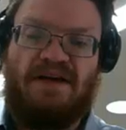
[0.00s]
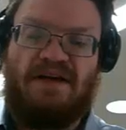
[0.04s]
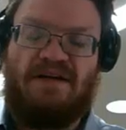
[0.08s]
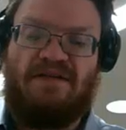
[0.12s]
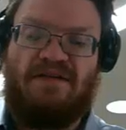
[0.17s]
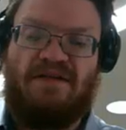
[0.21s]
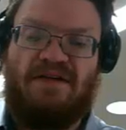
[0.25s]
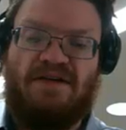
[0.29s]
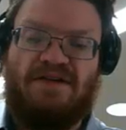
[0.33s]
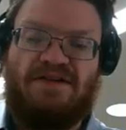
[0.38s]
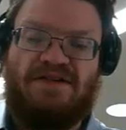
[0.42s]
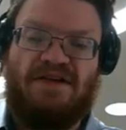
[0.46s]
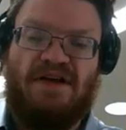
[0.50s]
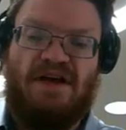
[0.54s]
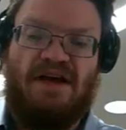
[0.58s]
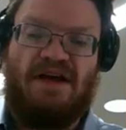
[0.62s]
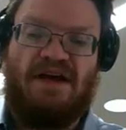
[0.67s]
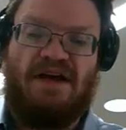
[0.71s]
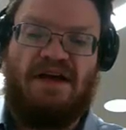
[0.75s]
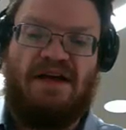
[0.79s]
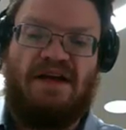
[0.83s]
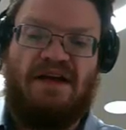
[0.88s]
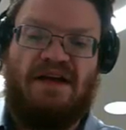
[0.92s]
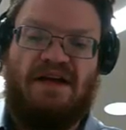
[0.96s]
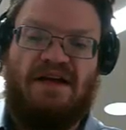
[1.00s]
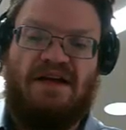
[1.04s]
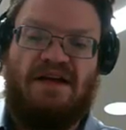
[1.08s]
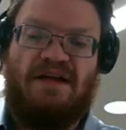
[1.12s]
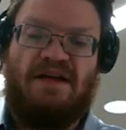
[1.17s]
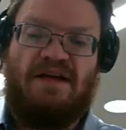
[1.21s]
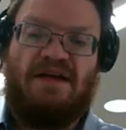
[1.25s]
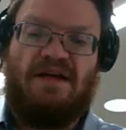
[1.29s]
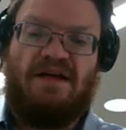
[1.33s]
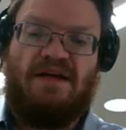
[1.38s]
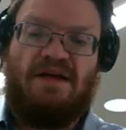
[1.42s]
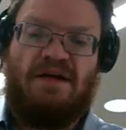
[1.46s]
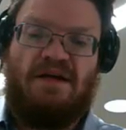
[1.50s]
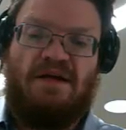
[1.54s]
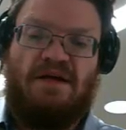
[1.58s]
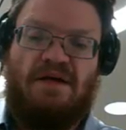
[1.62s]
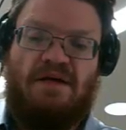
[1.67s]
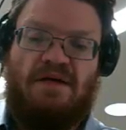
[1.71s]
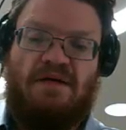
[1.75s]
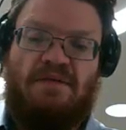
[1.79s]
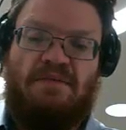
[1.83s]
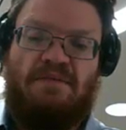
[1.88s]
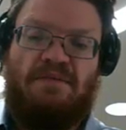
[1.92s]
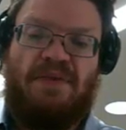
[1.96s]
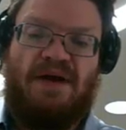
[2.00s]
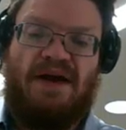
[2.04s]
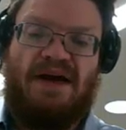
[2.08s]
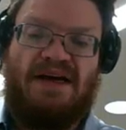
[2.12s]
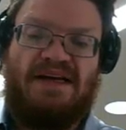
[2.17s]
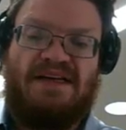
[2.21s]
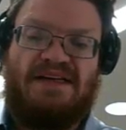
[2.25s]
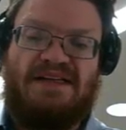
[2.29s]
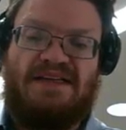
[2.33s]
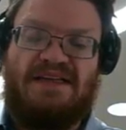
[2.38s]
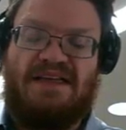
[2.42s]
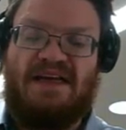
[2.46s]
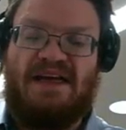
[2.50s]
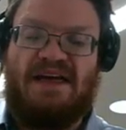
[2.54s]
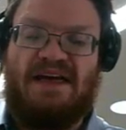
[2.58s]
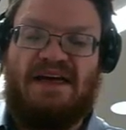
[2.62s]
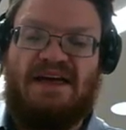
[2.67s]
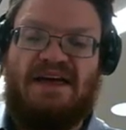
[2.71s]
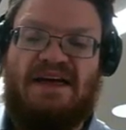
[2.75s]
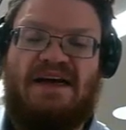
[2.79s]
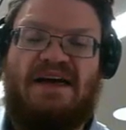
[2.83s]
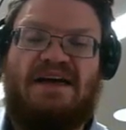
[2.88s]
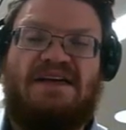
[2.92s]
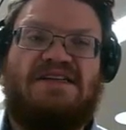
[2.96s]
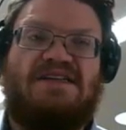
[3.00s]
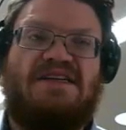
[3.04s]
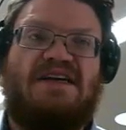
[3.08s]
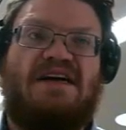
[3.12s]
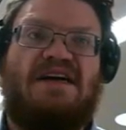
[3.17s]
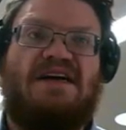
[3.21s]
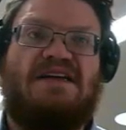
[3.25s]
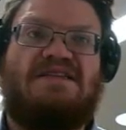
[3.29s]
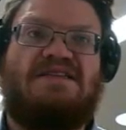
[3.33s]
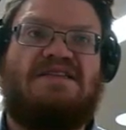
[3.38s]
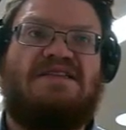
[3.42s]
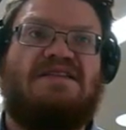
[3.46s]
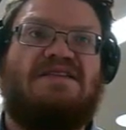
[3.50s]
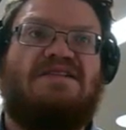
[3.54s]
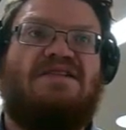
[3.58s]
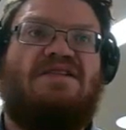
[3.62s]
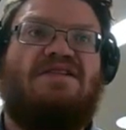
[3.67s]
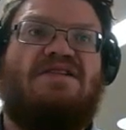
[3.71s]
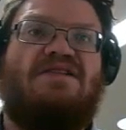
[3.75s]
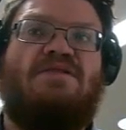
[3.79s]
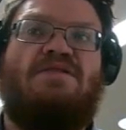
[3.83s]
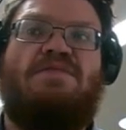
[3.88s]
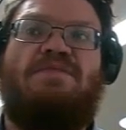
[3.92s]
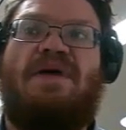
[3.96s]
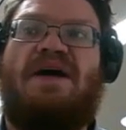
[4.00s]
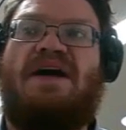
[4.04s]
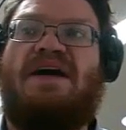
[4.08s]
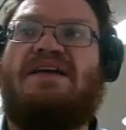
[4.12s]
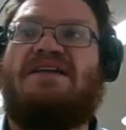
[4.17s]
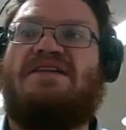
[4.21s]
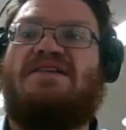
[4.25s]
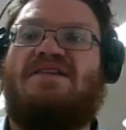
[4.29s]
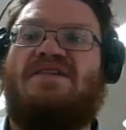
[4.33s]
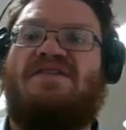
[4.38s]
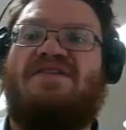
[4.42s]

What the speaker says: across and paste there, it actually asks us to paste the